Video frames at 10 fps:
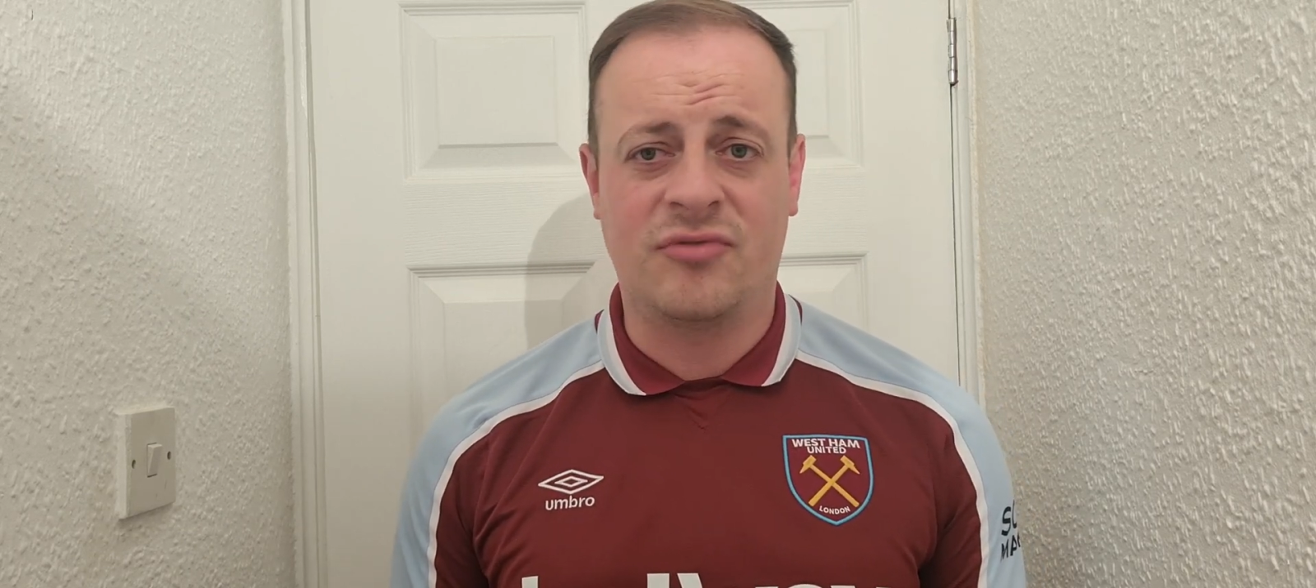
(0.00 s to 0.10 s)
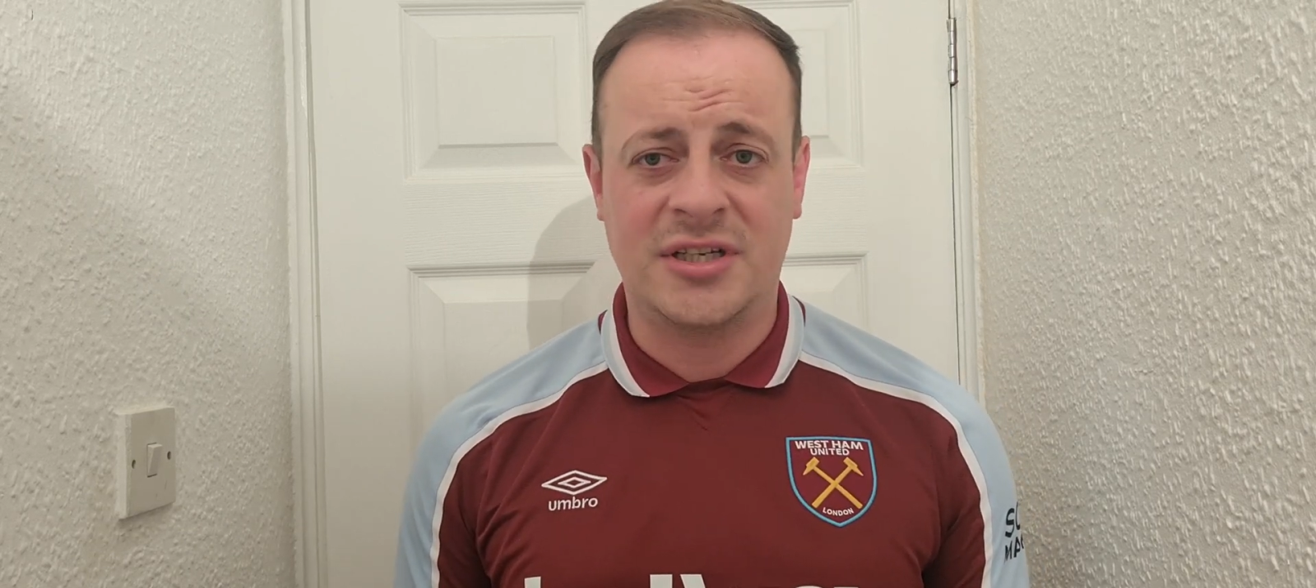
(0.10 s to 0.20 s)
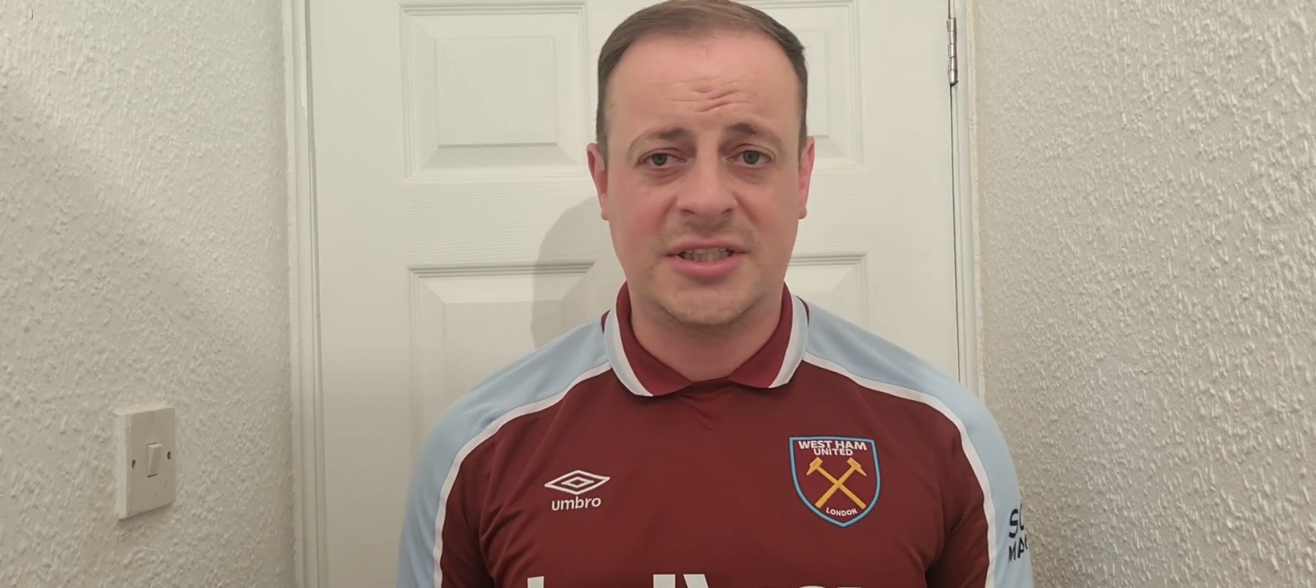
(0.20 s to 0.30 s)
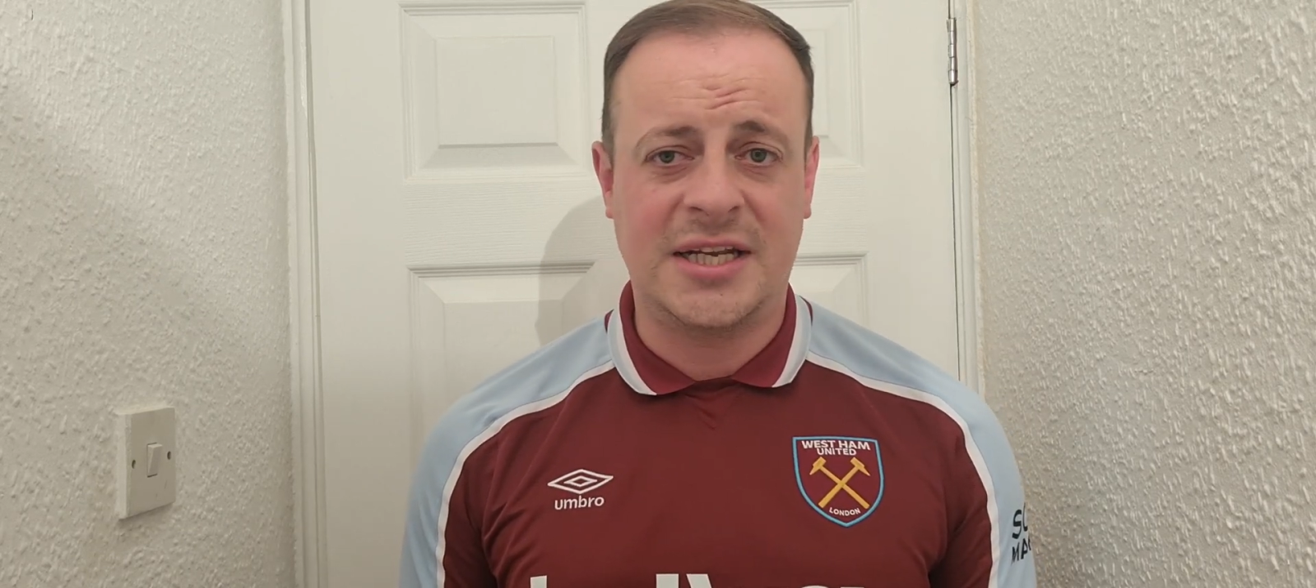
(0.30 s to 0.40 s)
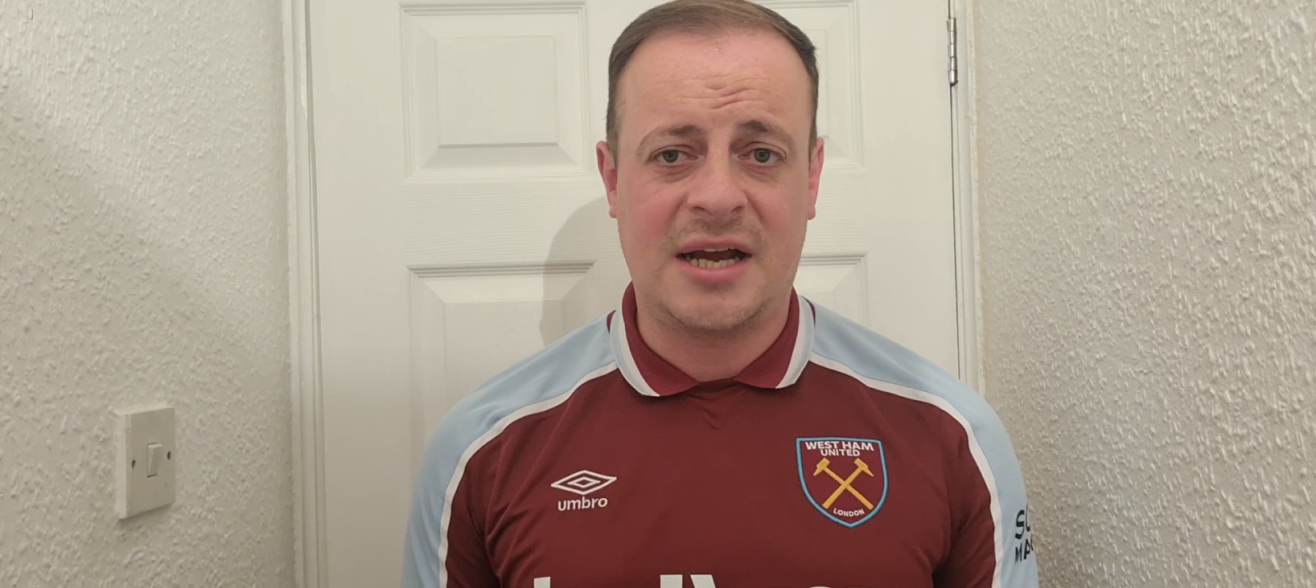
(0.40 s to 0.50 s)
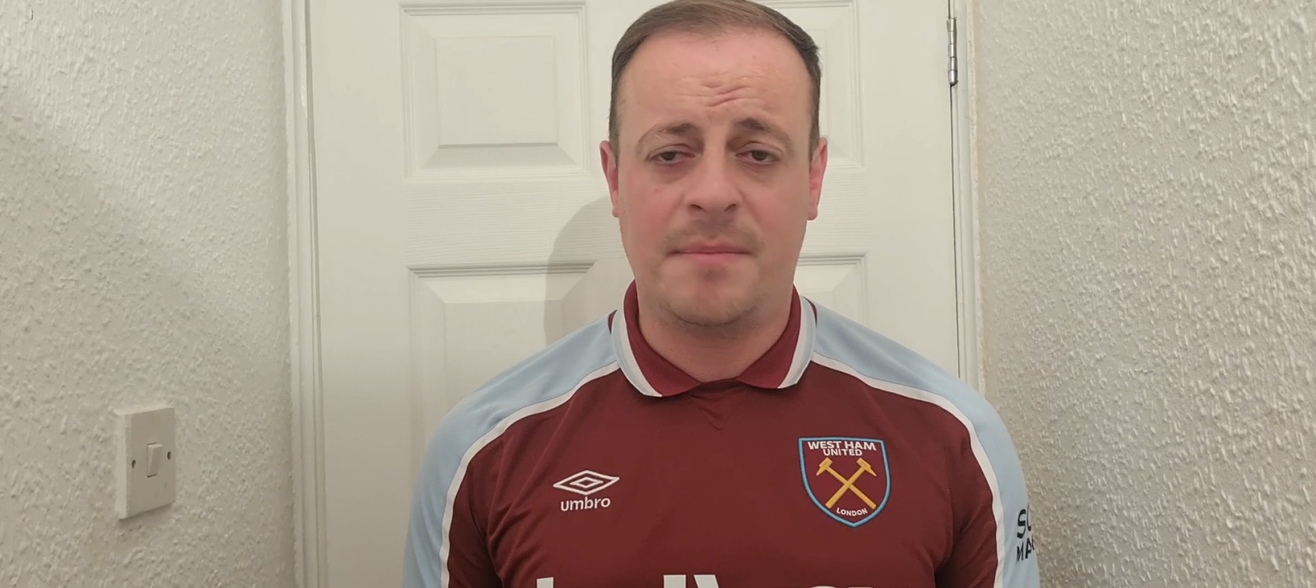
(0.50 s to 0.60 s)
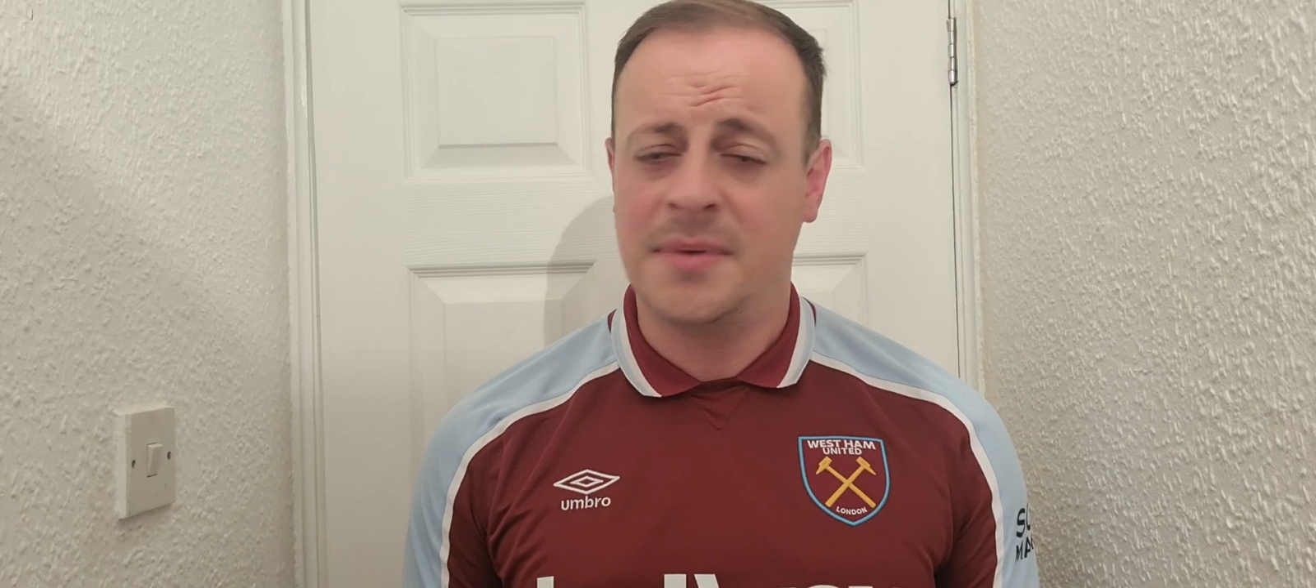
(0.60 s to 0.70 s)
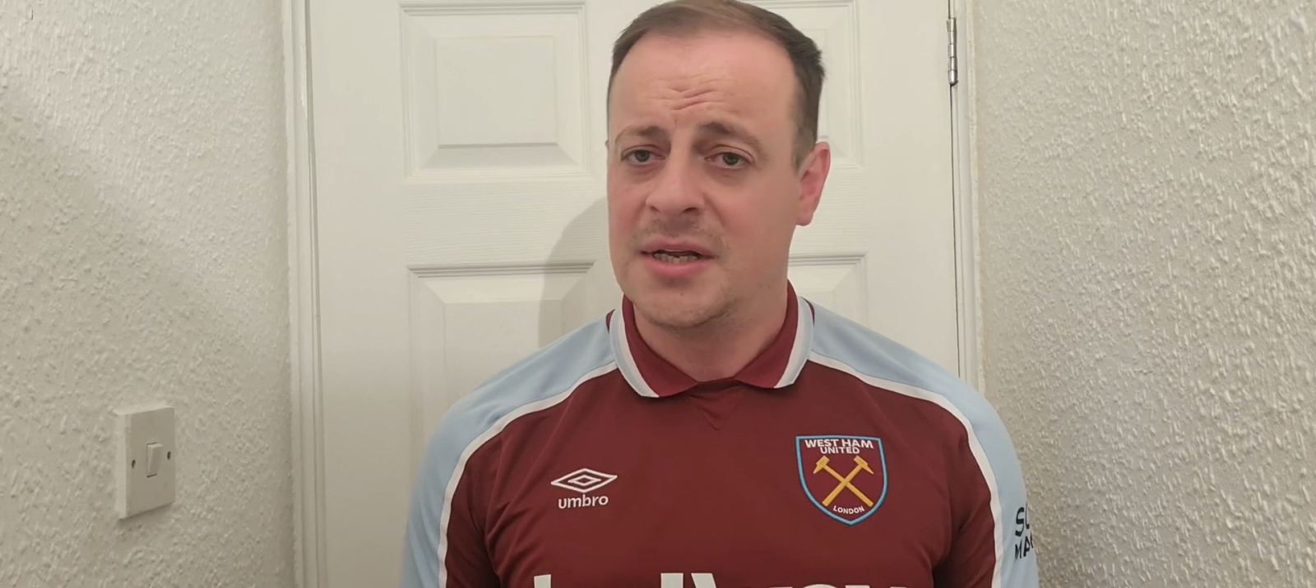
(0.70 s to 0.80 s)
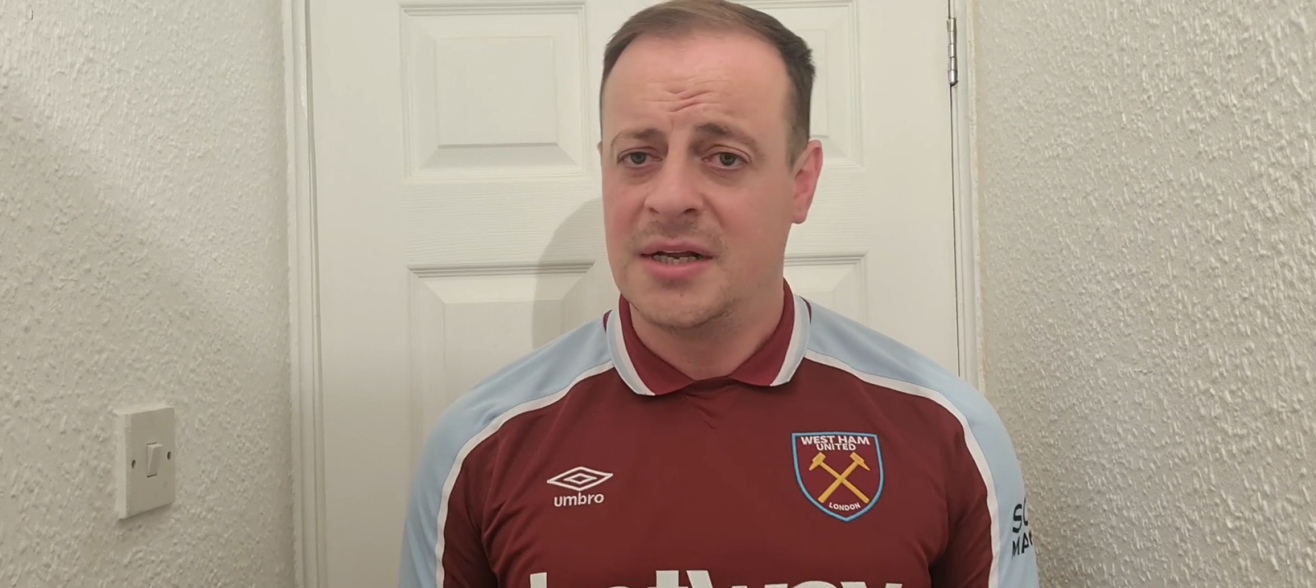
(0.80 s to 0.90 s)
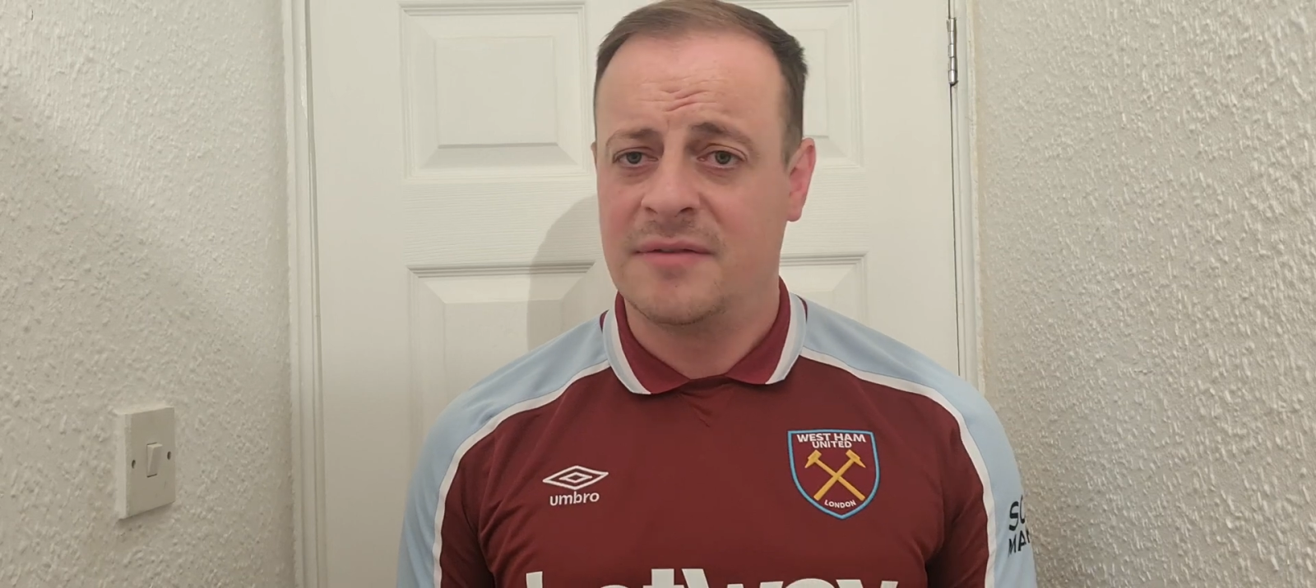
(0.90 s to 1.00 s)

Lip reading: rested up